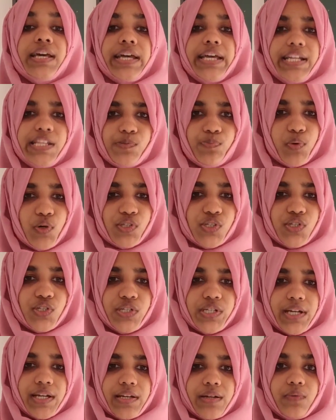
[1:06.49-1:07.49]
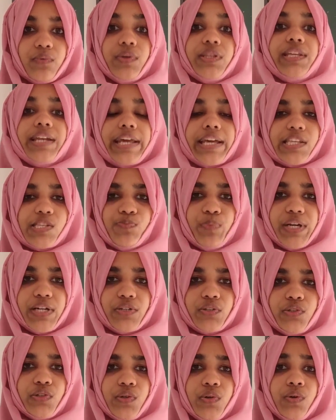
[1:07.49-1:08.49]
its position with
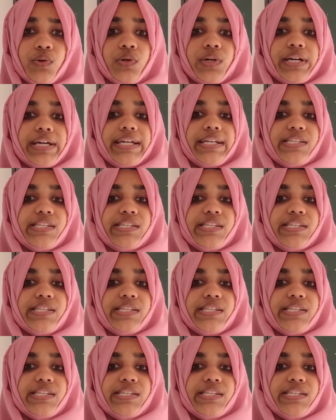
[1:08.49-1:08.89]
respect to